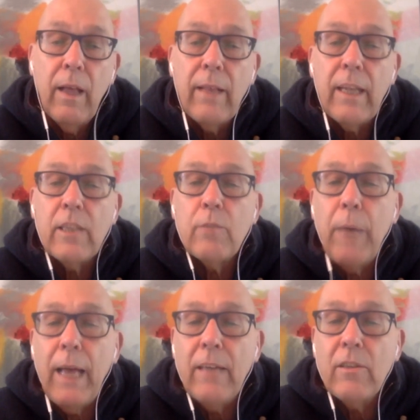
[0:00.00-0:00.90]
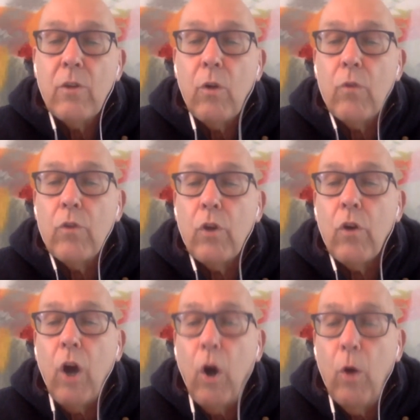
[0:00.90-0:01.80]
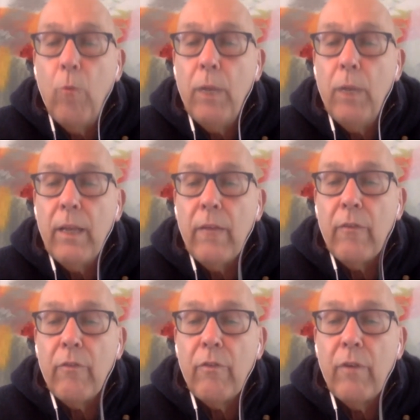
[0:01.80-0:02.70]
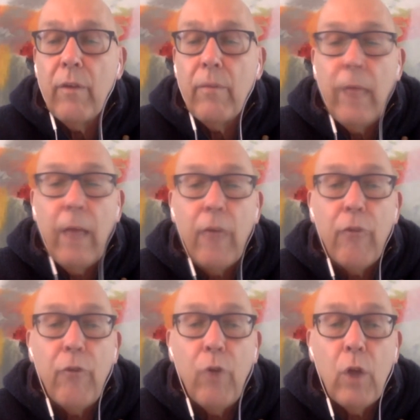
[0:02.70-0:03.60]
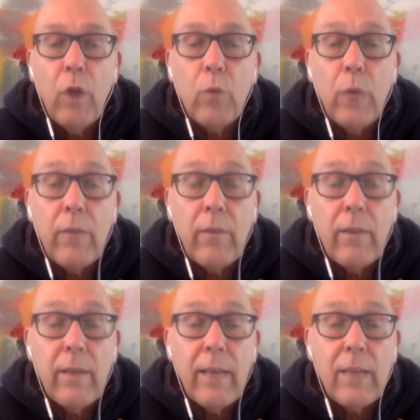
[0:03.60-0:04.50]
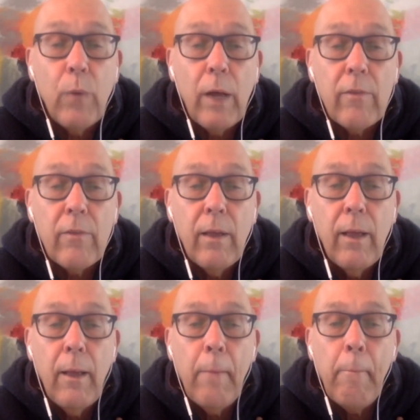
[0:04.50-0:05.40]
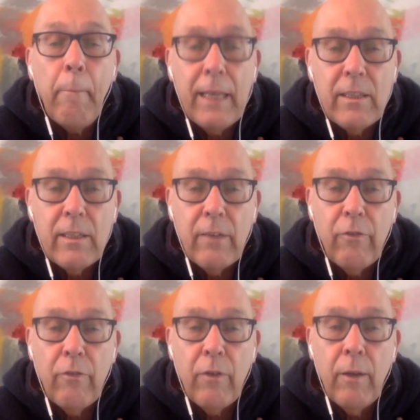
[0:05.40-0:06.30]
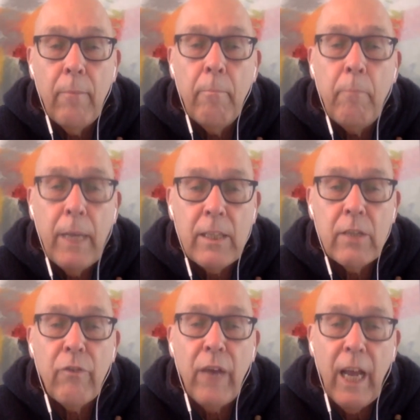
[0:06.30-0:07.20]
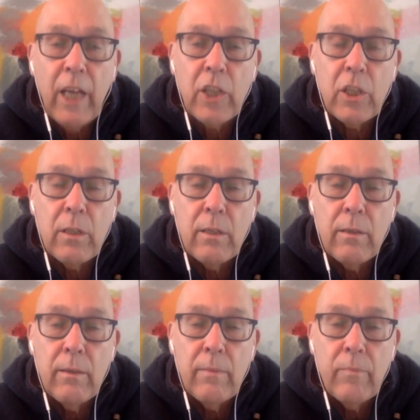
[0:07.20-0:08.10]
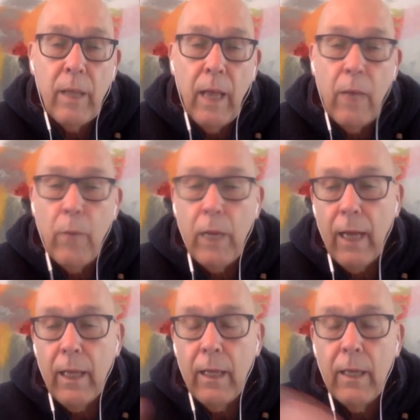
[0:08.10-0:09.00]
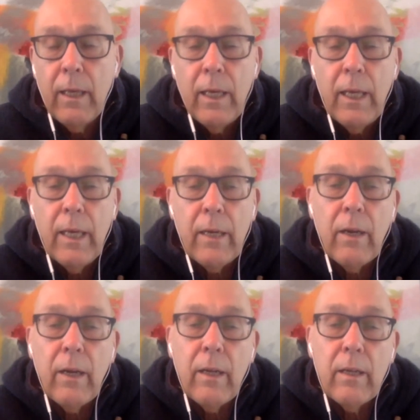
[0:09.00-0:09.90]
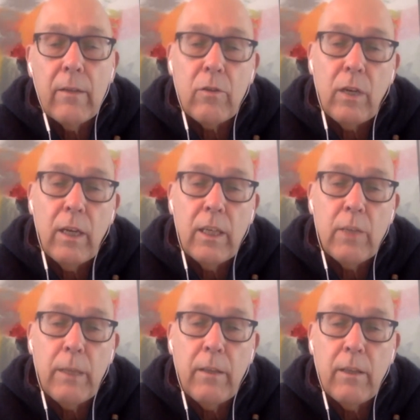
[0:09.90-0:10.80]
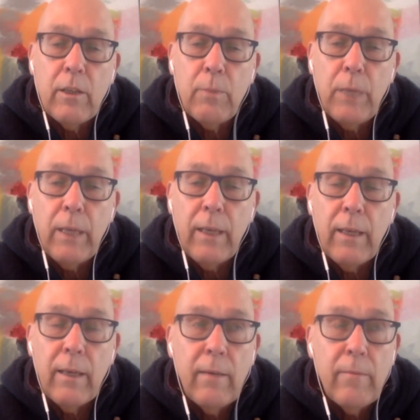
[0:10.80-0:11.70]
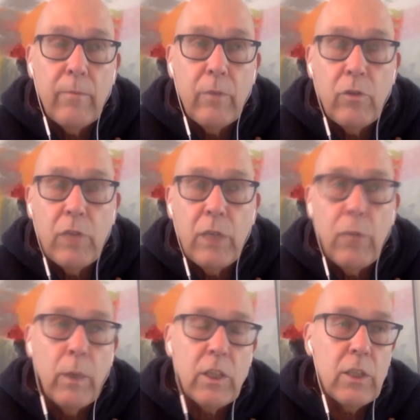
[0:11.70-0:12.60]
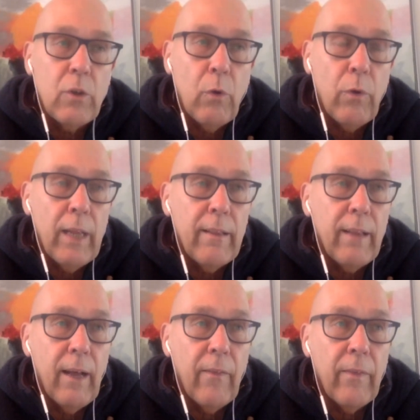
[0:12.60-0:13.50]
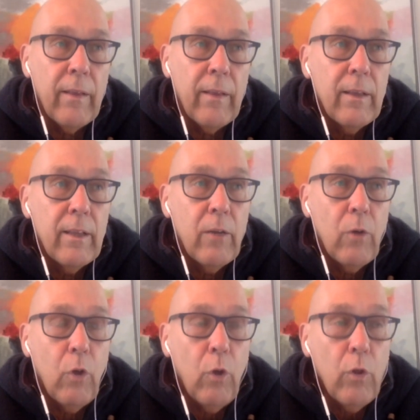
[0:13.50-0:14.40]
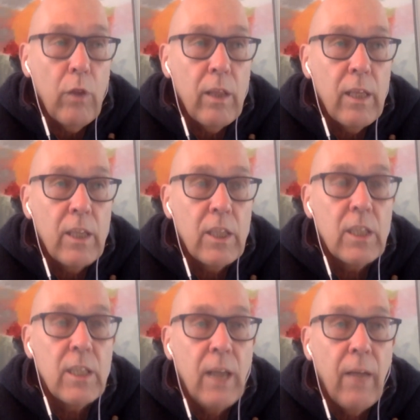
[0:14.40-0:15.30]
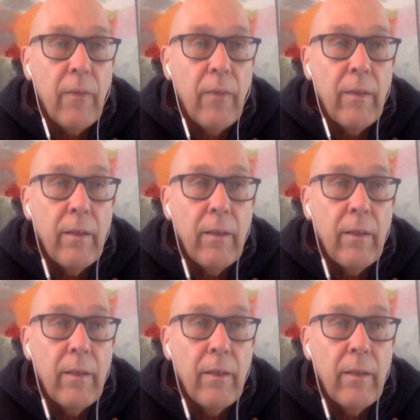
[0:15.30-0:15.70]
that it's based on your own belief and followed with, guess what? Massive, massive action. And when I hear Dr. Elizabeth speak, you see what she's already done. You know, all the things she's done.